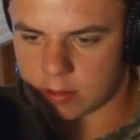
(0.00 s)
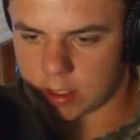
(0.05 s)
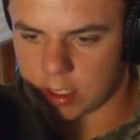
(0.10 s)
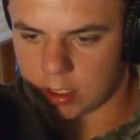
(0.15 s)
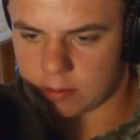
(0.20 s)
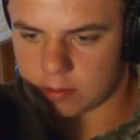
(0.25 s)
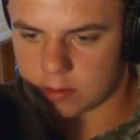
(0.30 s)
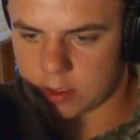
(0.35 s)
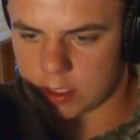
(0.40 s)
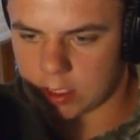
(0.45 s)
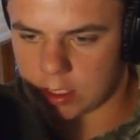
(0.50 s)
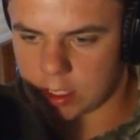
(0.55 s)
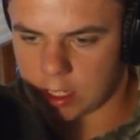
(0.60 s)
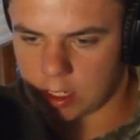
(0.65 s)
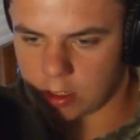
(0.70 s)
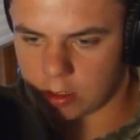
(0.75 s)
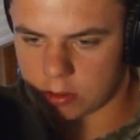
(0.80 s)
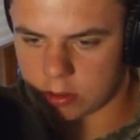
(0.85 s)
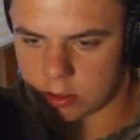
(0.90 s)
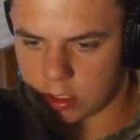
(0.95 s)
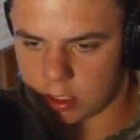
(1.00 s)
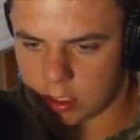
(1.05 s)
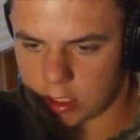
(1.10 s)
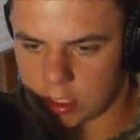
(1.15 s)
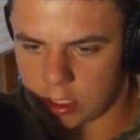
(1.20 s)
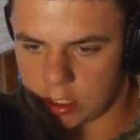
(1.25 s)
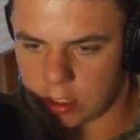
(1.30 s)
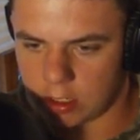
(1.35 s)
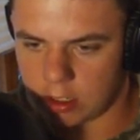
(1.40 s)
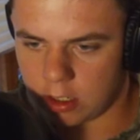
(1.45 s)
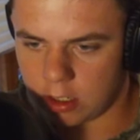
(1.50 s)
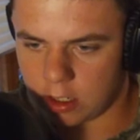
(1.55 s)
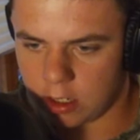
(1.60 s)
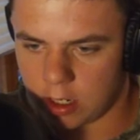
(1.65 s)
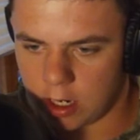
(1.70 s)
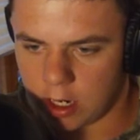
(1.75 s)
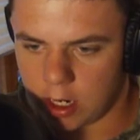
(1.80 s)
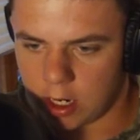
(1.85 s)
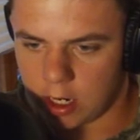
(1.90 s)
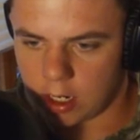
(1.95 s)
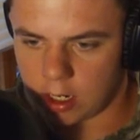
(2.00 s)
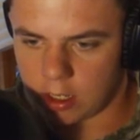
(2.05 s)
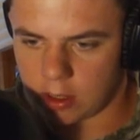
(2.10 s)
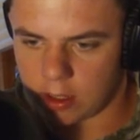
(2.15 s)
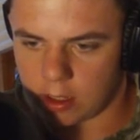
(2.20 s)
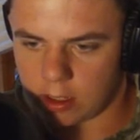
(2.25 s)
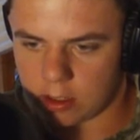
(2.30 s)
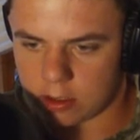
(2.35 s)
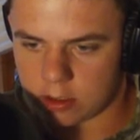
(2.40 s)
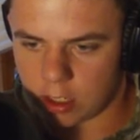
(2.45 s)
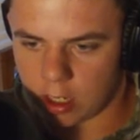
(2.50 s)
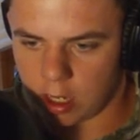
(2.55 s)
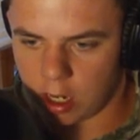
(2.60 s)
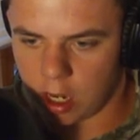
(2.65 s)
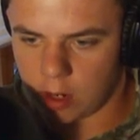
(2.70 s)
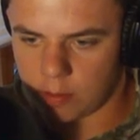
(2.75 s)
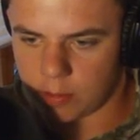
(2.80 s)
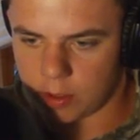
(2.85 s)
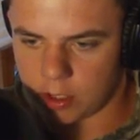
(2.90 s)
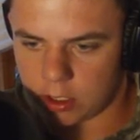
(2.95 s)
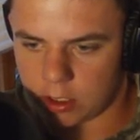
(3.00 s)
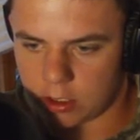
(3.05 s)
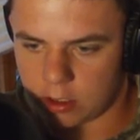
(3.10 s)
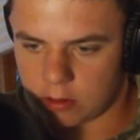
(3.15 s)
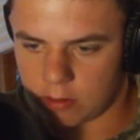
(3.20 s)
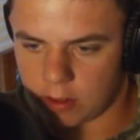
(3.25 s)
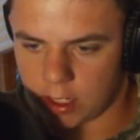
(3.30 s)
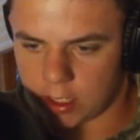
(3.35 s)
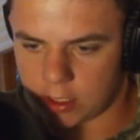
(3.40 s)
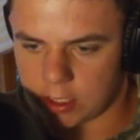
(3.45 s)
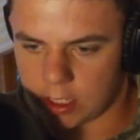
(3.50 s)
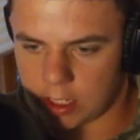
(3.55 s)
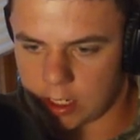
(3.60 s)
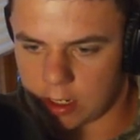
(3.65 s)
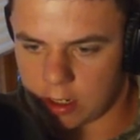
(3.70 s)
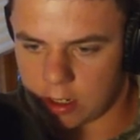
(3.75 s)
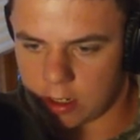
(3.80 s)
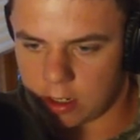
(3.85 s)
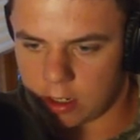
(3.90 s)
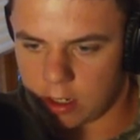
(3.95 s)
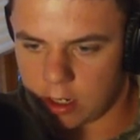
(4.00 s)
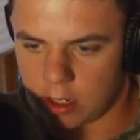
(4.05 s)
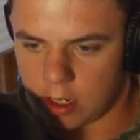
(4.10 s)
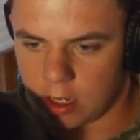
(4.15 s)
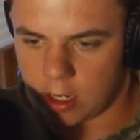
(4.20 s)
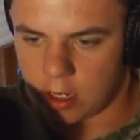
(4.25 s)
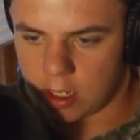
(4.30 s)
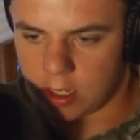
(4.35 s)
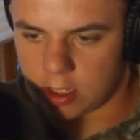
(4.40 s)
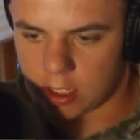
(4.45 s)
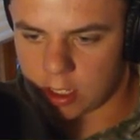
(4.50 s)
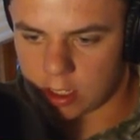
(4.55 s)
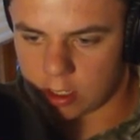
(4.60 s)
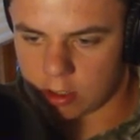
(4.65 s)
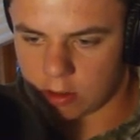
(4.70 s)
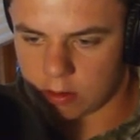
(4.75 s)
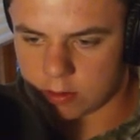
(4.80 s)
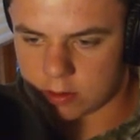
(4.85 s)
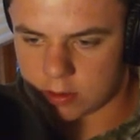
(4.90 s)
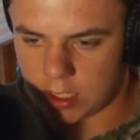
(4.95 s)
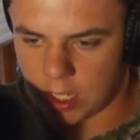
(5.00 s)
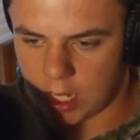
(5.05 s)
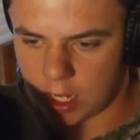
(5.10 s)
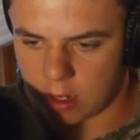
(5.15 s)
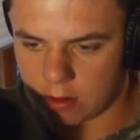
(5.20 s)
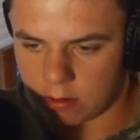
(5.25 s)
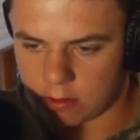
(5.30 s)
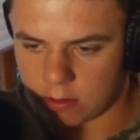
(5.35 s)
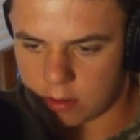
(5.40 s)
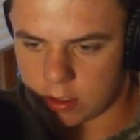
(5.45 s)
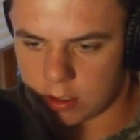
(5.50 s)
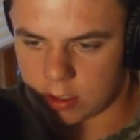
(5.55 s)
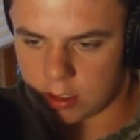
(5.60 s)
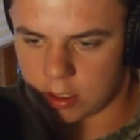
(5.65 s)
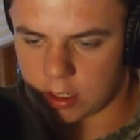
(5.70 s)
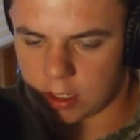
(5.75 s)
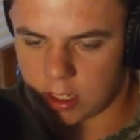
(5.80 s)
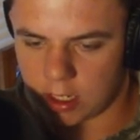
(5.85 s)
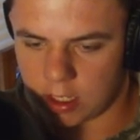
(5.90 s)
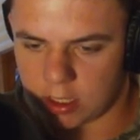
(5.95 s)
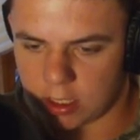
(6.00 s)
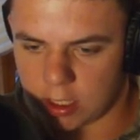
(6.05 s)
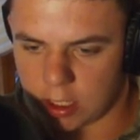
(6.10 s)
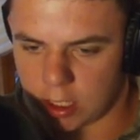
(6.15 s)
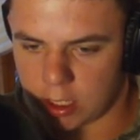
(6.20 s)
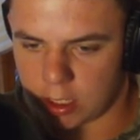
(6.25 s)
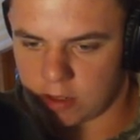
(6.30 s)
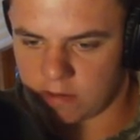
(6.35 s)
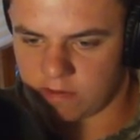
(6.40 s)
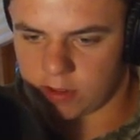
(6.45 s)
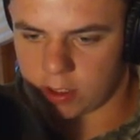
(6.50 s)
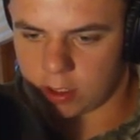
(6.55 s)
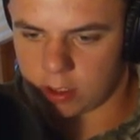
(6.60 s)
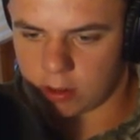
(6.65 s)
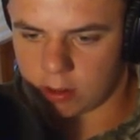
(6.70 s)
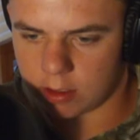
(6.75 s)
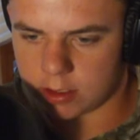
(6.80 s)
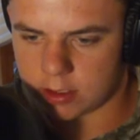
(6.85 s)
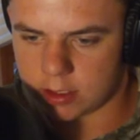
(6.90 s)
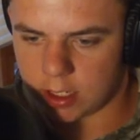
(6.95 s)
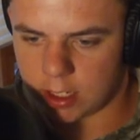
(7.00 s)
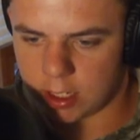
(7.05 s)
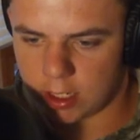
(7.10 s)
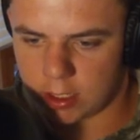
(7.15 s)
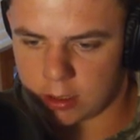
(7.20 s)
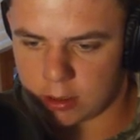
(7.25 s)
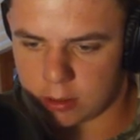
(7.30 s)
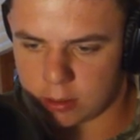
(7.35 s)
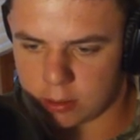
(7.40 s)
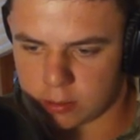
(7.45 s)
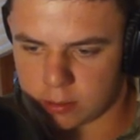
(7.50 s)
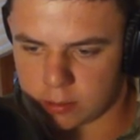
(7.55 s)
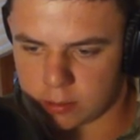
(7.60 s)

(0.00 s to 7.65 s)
sometimes. And then it goes to here. And then there's a hopper right there that goes down. And then if we go outside.